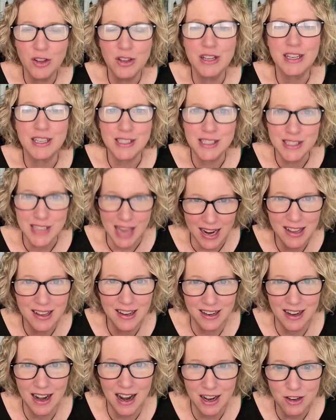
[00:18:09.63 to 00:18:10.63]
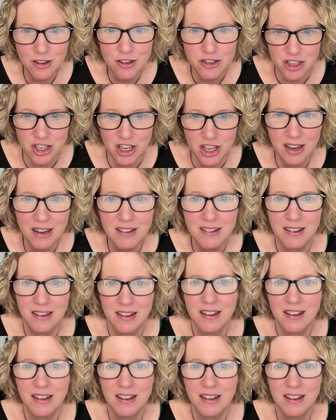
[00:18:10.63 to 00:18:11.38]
excited energy